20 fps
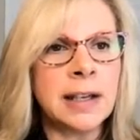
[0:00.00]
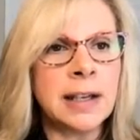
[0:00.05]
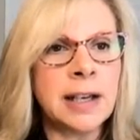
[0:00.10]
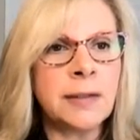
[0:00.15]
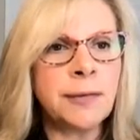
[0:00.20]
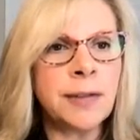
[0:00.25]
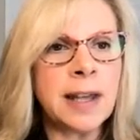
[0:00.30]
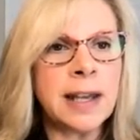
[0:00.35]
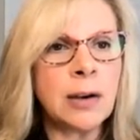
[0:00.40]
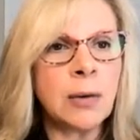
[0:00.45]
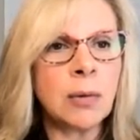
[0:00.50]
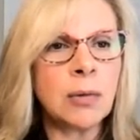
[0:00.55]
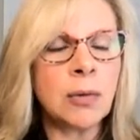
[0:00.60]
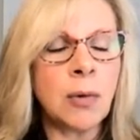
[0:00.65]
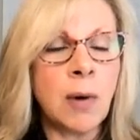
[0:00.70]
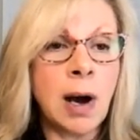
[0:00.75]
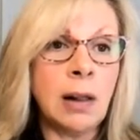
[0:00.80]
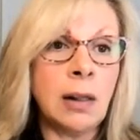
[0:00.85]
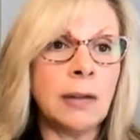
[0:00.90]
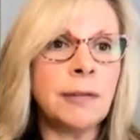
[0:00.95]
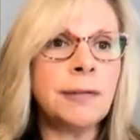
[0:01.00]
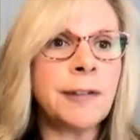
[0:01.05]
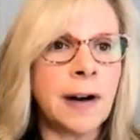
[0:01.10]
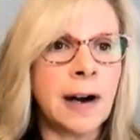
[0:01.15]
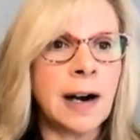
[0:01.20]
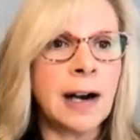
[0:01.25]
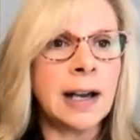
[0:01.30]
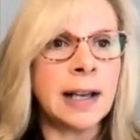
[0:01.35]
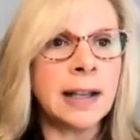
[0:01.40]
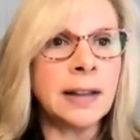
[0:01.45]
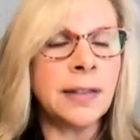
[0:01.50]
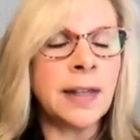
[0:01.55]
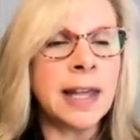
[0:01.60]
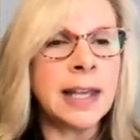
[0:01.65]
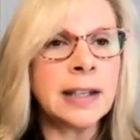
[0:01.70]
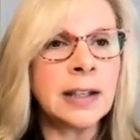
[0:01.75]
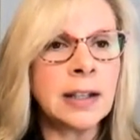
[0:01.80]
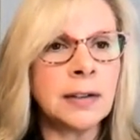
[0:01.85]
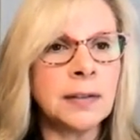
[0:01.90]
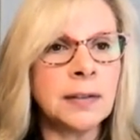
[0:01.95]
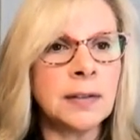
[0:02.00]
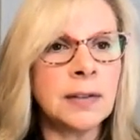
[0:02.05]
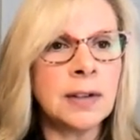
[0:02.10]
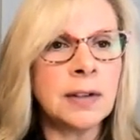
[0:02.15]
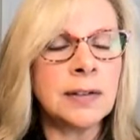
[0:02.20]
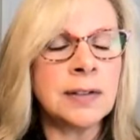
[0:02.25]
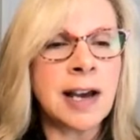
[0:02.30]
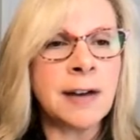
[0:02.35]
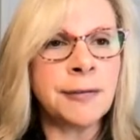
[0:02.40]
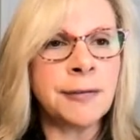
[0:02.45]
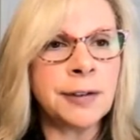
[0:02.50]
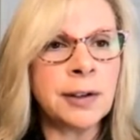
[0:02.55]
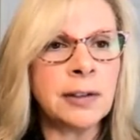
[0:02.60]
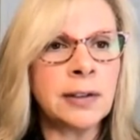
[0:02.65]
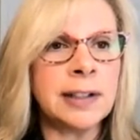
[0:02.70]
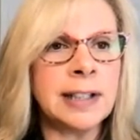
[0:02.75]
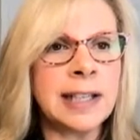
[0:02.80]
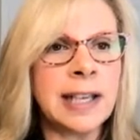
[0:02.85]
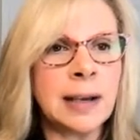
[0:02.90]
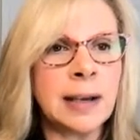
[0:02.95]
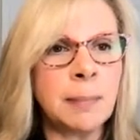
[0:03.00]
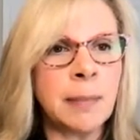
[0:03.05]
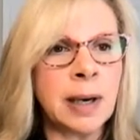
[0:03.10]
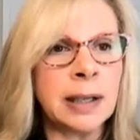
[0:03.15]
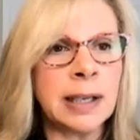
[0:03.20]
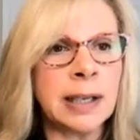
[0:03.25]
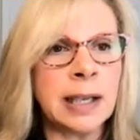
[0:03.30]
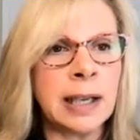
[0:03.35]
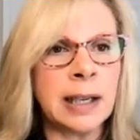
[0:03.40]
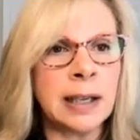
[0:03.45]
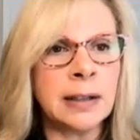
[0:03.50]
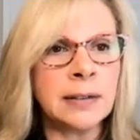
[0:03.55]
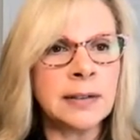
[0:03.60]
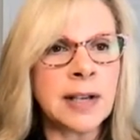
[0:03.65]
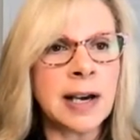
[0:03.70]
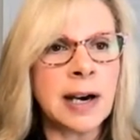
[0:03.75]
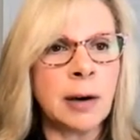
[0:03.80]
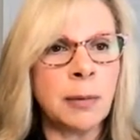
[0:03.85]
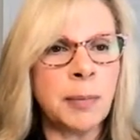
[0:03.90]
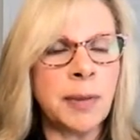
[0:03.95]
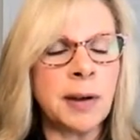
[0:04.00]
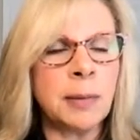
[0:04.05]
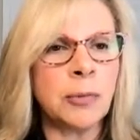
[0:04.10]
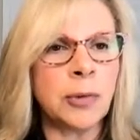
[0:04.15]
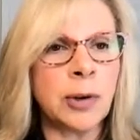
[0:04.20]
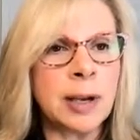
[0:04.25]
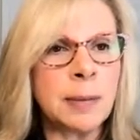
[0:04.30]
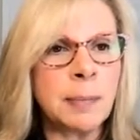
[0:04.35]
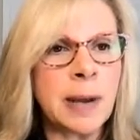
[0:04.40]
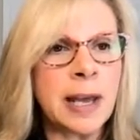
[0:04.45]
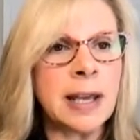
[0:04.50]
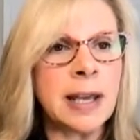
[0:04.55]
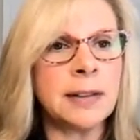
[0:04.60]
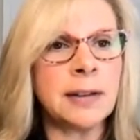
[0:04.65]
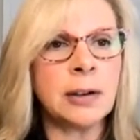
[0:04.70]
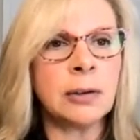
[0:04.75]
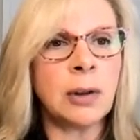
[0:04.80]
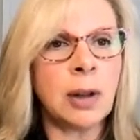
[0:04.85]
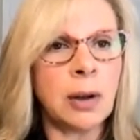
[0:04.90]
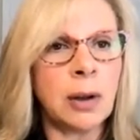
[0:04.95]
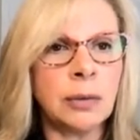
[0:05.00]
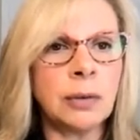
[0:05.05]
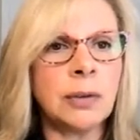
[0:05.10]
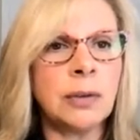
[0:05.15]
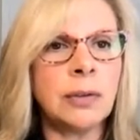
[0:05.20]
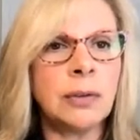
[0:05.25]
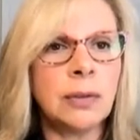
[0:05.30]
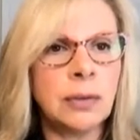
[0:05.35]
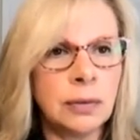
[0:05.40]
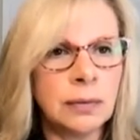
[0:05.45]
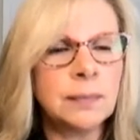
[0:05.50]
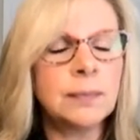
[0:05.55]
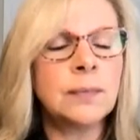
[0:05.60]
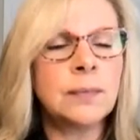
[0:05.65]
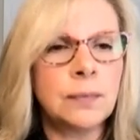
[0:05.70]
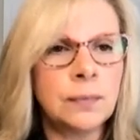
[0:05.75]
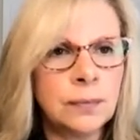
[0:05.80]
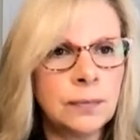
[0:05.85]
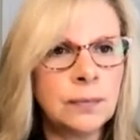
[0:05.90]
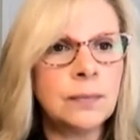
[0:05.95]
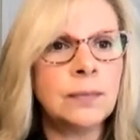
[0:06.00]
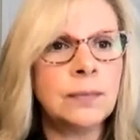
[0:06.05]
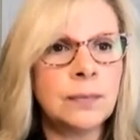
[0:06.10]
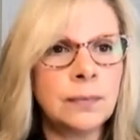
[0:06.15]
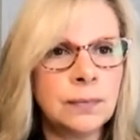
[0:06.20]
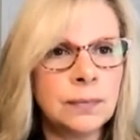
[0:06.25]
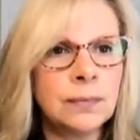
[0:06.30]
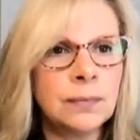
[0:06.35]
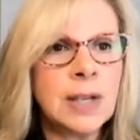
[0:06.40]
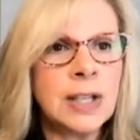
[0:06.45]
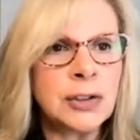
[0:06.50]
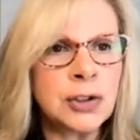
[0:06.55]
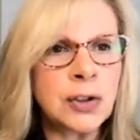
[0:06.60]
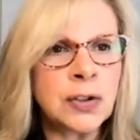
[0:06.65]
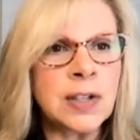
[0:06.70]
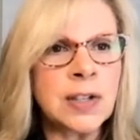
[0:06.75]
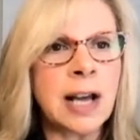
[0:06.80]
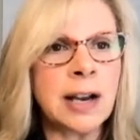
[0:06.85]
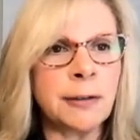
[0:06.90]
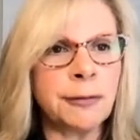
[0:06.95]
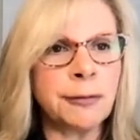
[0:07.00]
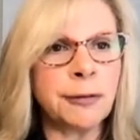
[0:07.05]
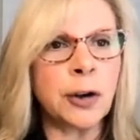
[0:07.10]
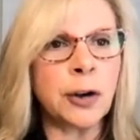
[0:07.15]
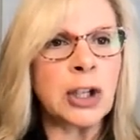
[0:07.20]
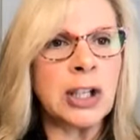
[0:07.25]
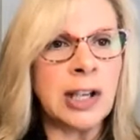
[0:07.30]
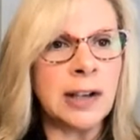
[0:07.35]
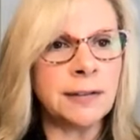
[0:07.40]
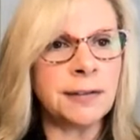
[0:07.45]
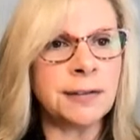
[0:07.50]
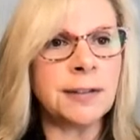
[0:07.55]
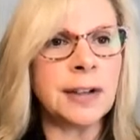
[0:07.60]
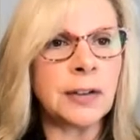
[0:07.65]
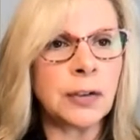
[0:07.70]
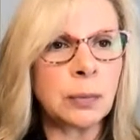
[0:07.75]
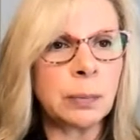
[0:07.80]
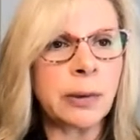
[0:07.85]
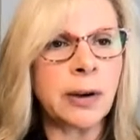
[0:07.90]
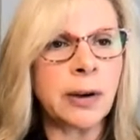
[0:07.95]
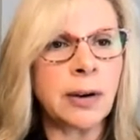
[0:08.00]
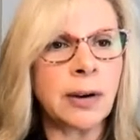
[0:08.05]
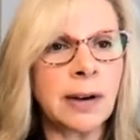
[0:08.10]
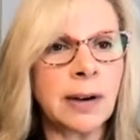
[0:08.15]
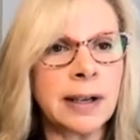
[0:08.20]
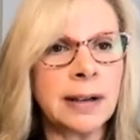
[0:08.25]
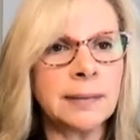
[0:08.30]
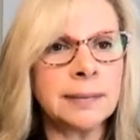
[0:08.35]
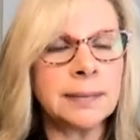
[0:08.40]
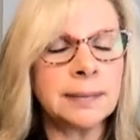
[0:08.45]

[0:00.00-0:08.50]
And if they qualify, they can definitely get money to help them repay their loan. It's just not a forgiveness program.